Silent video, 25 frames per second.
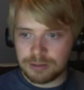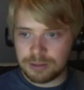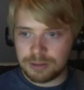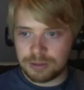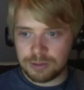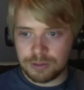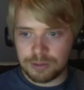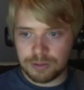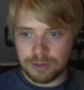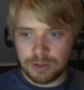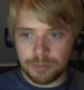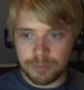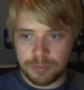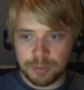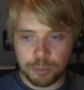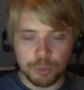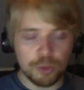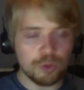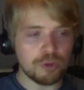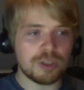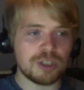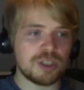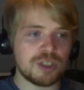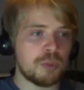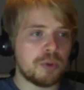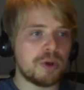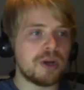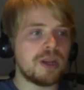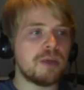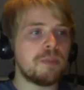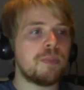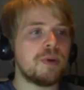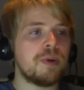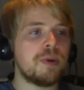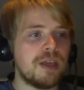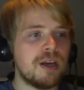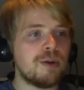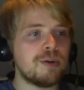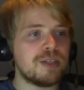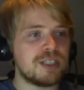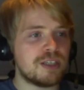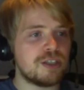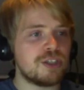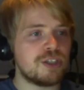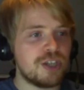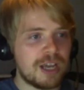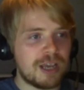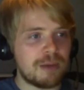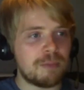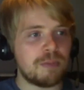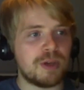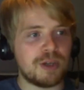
To I mean, we're not disappointed, but you know, it's a shame